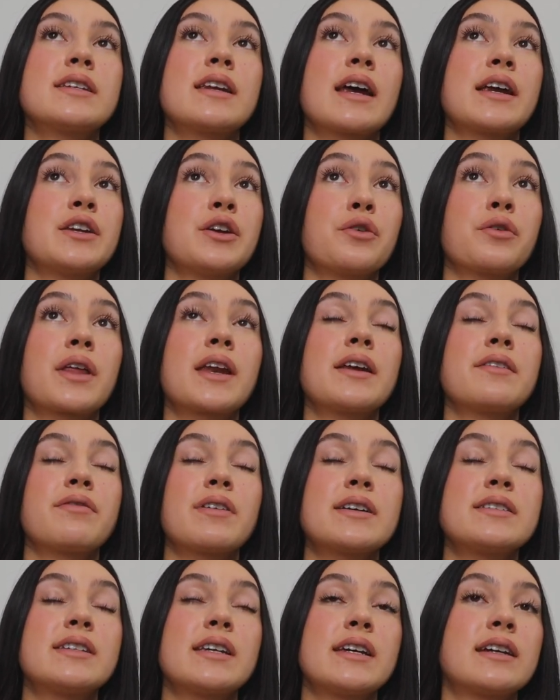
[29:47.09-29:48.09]
And I know that if
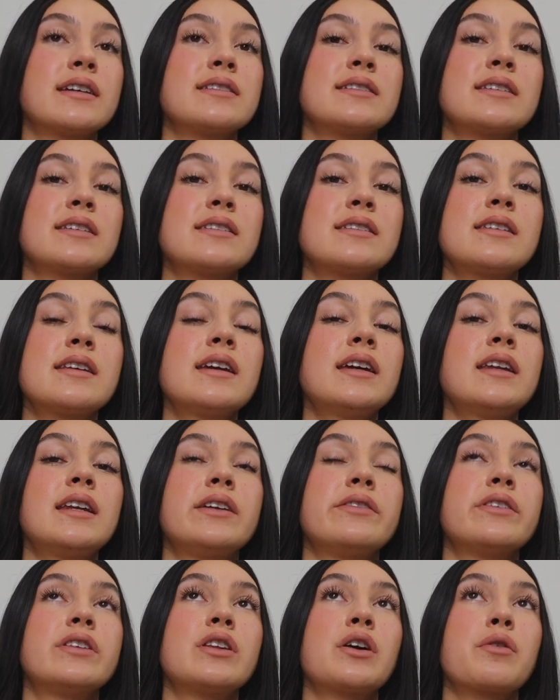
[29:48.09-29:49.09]
I stay consistent,
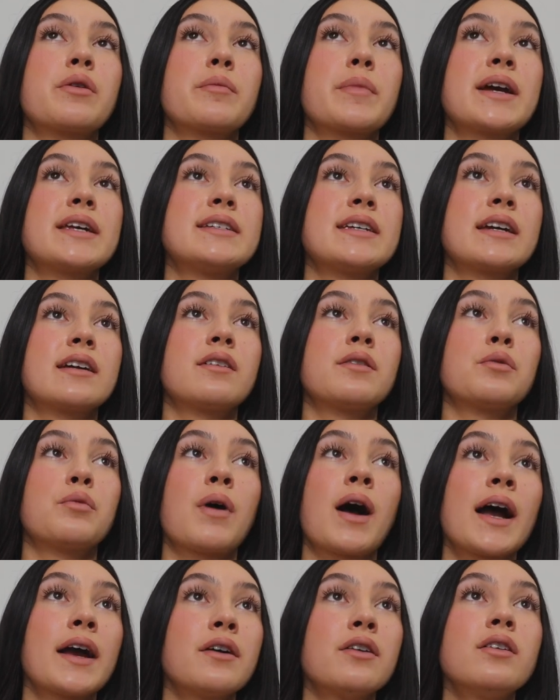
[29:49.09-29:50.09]
even though it might take a
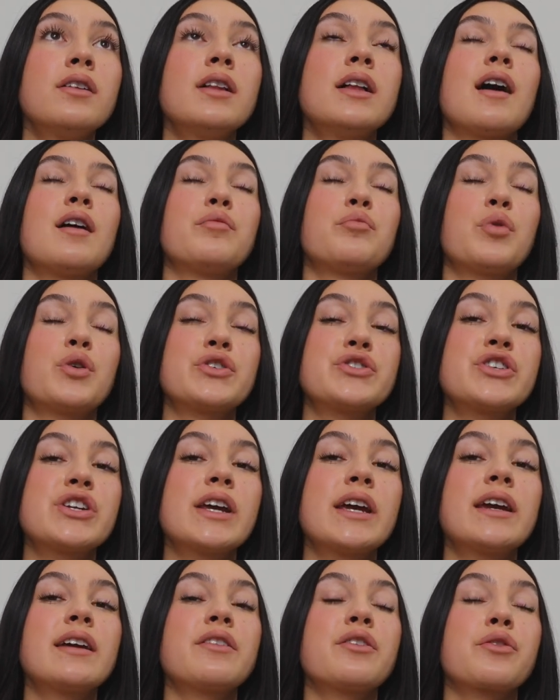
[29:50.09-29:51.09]
while of
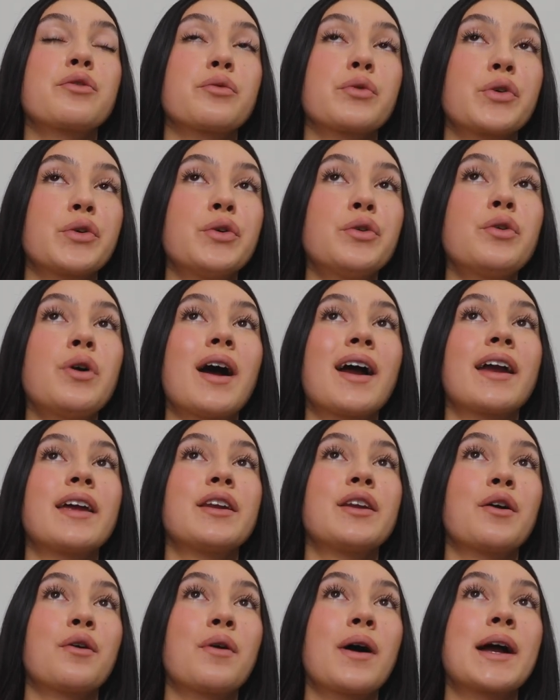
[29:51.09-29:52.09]
pushing through, I
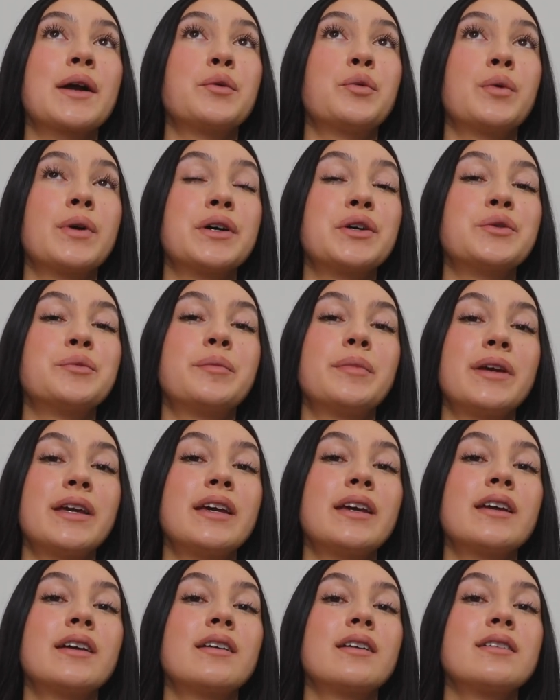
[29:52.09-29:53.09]
know I will
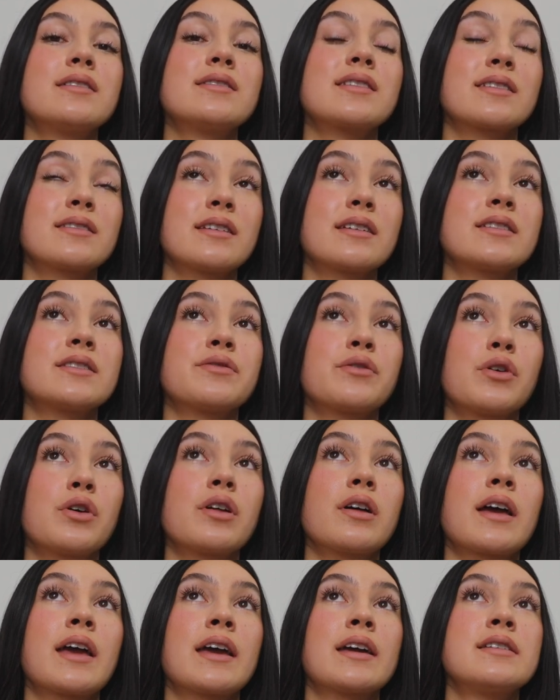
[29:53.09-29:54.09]
be
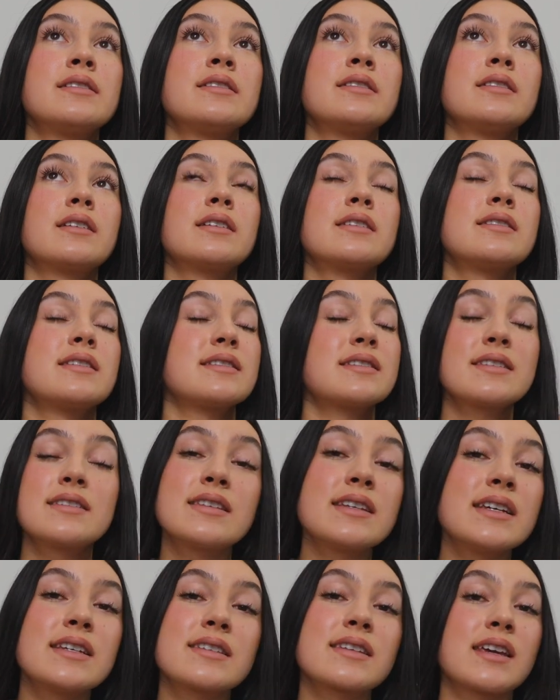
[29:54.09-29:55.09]
successful and
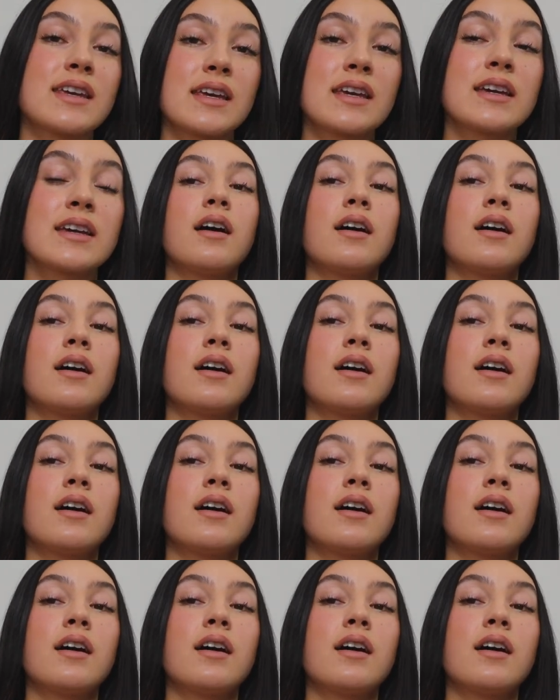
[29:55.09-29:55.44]
consistency is key.